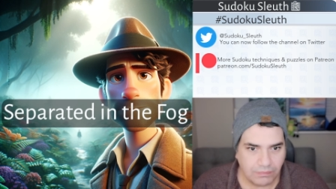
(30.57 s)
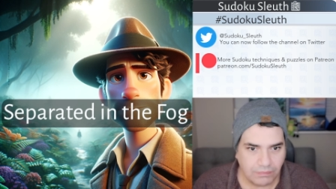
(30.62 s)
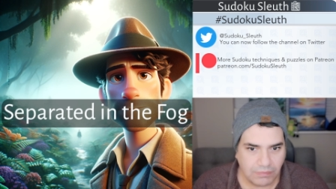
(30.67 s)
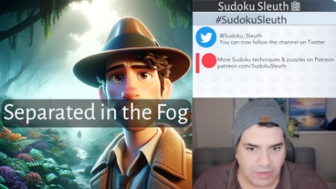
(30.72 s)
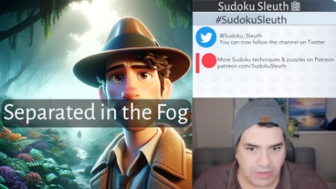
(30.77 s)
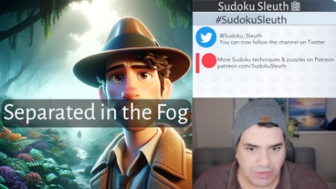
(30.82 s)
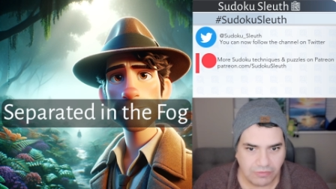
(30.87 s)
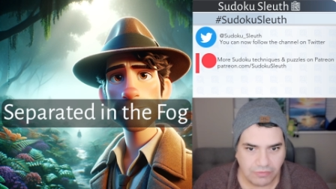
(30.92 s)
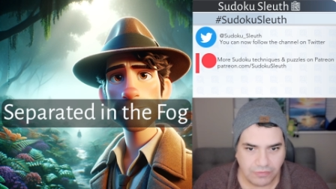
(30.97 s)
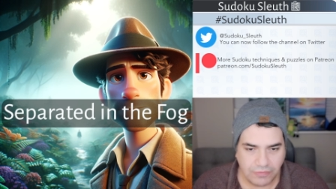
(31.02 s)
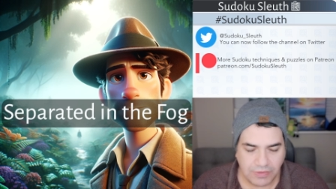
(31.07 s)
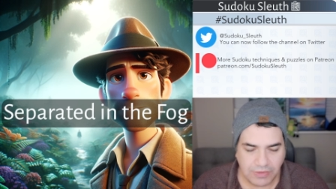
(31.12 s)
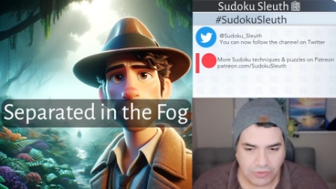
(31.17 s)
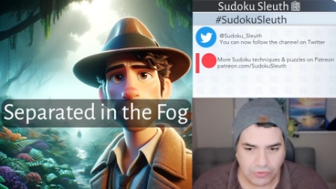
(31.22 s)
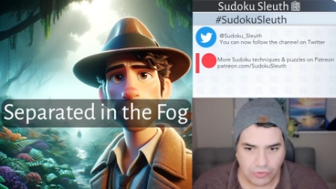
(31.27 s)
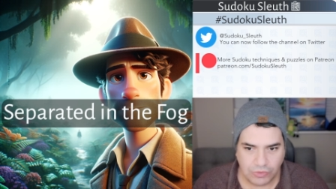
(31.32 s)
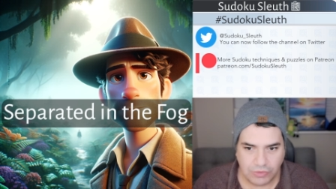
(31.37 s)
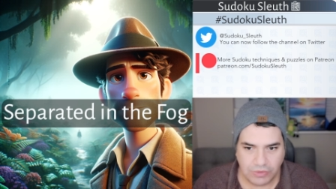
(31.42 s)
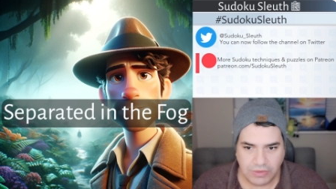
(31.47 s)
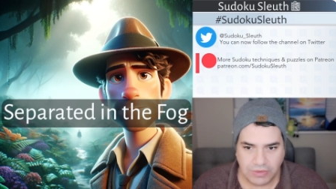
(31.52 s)
my
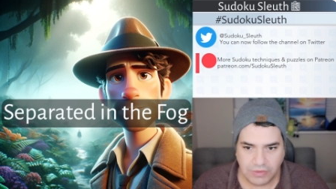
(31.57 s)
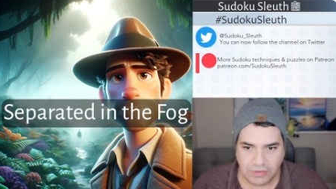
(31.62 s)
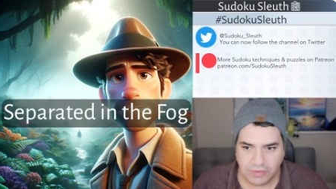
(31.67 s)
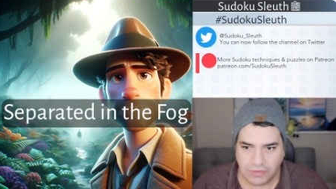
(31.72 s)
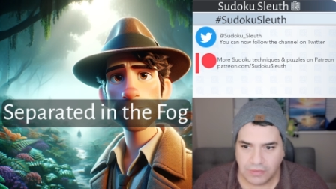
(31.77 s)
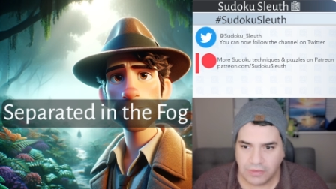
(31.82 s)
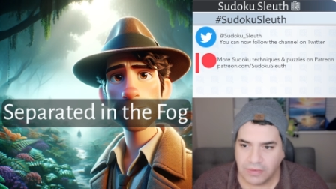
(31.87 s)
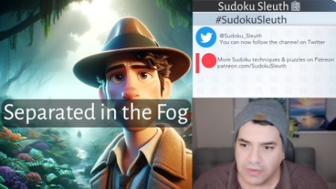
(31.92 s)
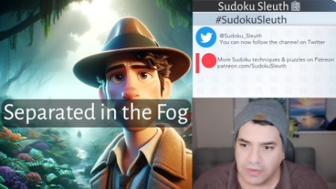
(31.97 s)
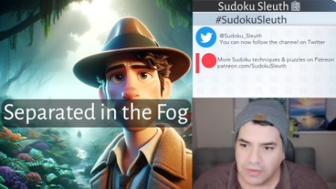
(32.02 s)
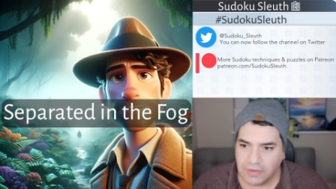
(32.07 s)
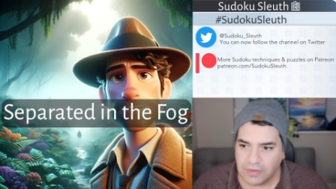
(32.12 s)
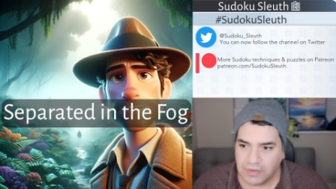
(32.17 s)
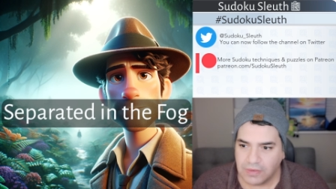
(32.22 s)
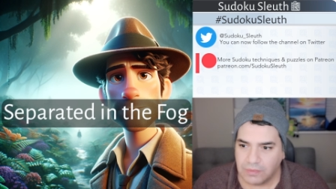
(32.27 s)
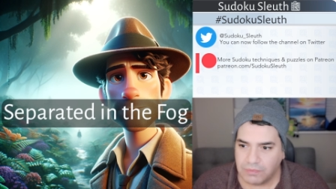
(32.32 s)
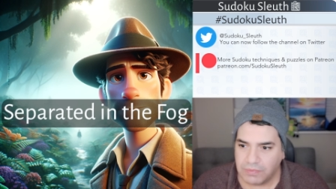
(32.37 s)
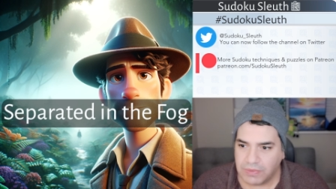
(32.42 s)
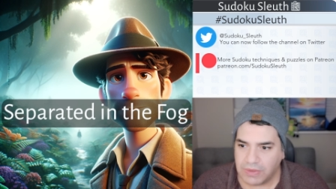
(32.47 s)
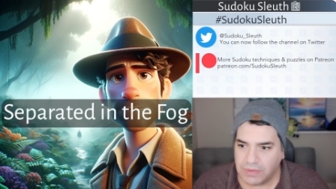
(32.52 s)
video here,
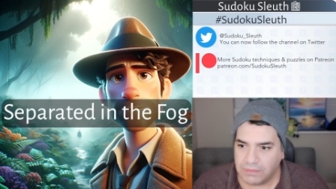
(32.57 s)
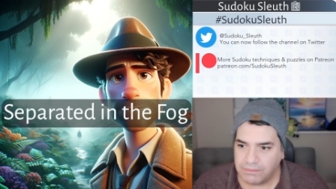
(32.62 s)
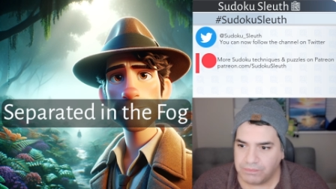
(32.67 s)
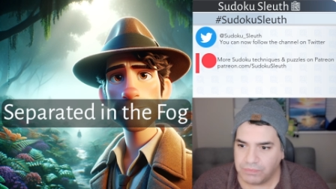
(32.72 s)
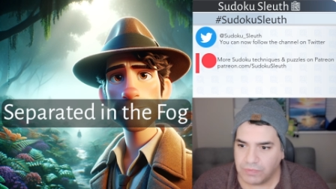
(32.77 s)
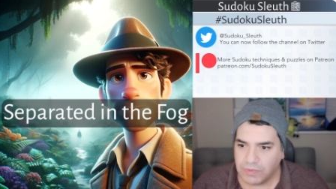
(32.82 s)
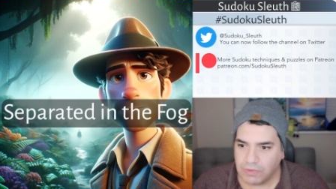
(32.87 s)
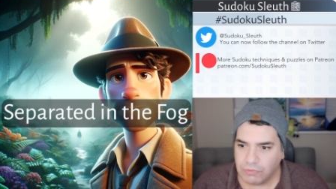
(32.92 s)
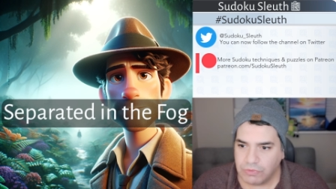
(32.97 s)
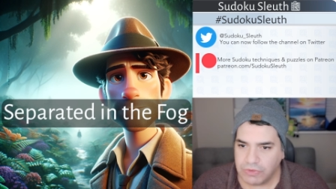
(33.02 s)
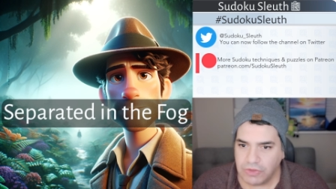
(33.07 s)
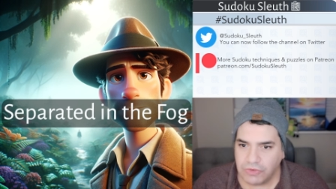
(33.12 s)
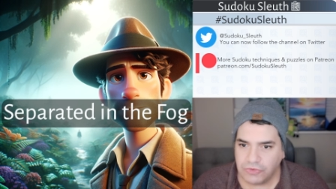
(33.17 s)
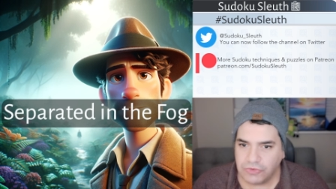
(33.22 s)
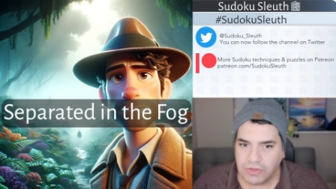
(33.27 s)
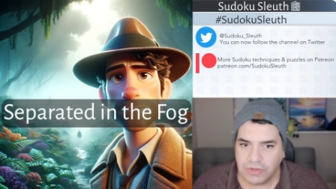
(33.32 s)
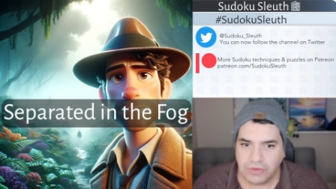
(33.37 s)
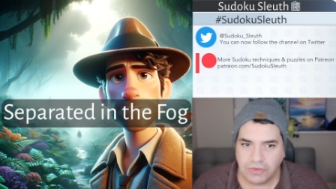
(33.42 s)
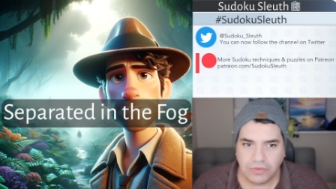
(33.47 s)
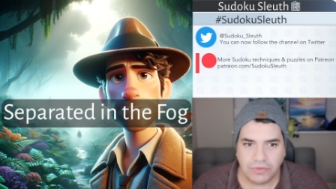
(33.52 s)
but when you
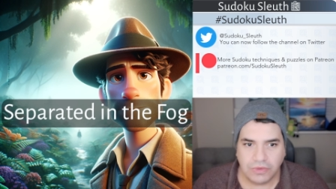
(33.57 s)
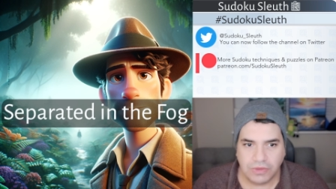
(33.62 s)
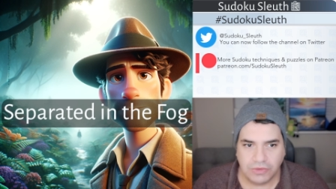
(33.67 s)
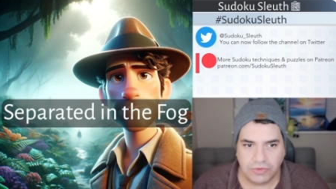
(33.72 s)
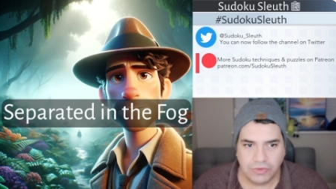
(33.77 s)
see the grid,